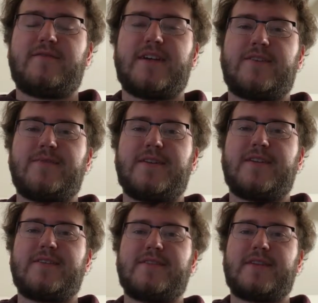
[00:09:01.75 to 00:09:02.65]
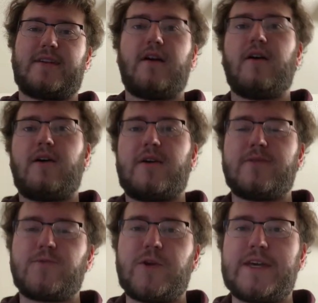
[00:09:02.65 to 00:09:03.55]
later because he's like, "Oh, I
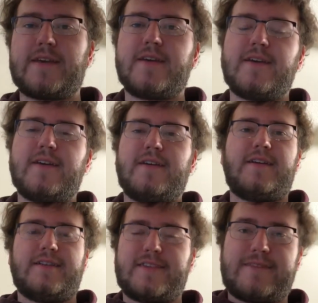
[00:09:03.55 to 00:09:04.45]
was weak." And it's